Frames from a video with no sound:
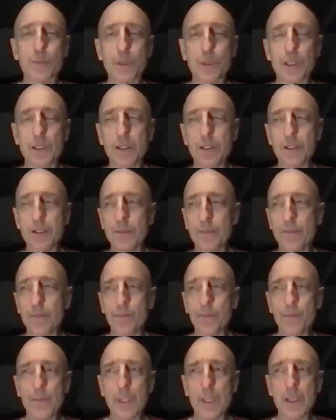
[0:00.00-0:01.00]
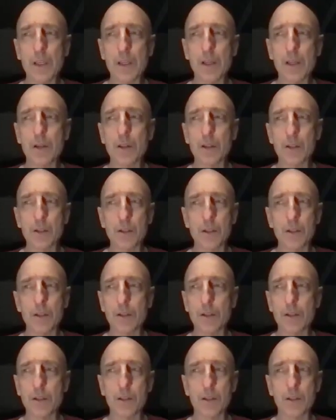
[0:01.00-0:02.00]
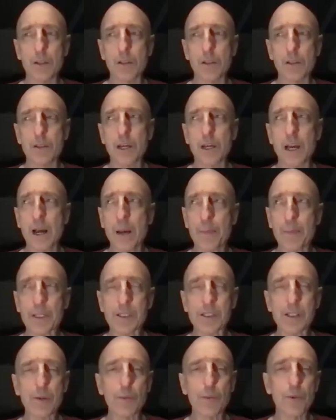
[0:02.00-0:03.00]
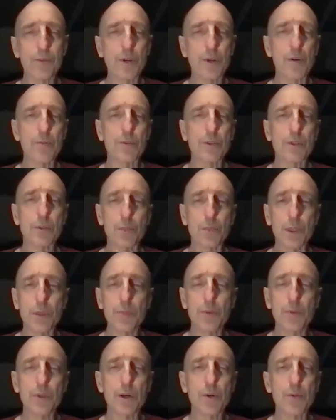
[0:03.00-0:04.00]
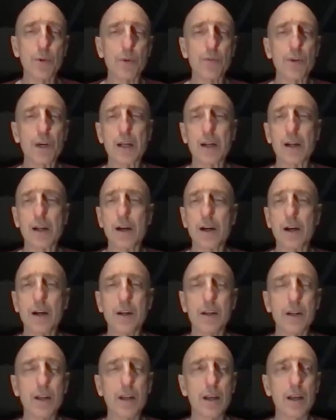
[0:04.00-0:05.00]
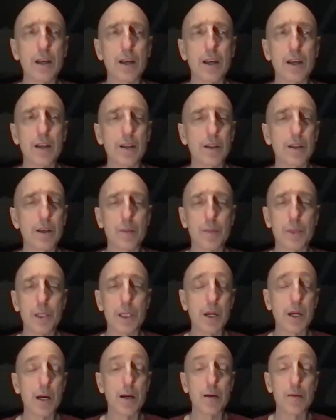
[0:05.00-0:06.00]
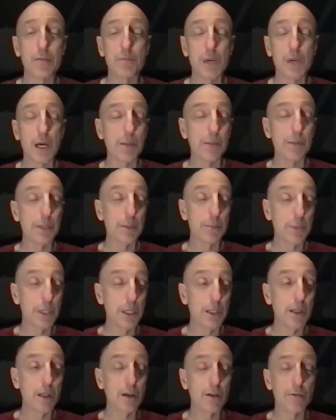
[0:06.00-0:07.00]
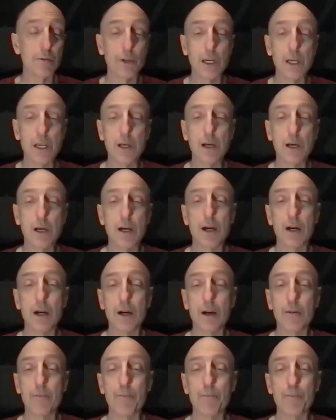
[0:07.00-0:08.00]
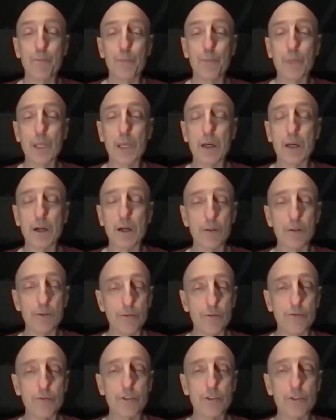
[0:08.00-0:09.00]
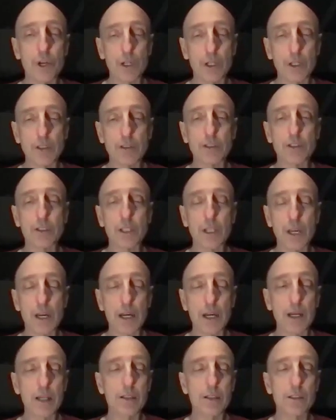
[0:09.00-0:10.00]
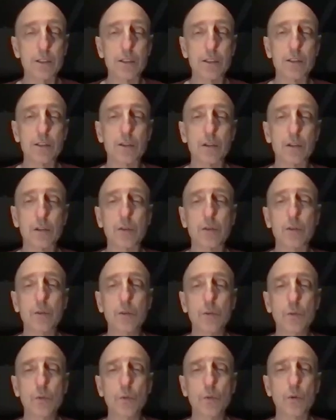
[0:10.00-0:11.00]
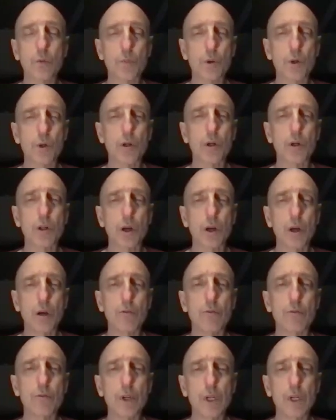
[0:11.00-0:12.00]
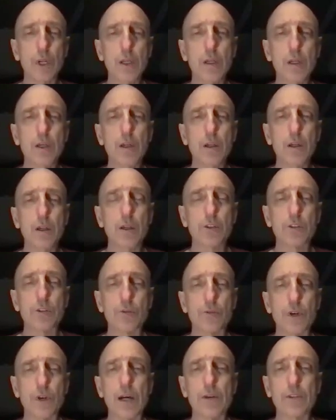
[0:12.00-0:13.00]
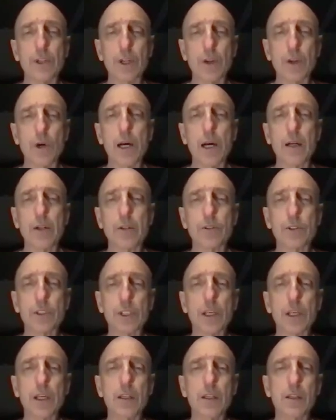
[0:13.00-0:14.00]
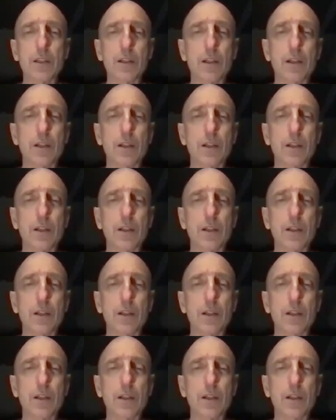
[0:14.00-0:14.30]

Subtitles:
It's been the topics that we've covered, the people that we've had on. I mean, I'm in the middle um, of talking to the guys who were part of surviving Ohio State,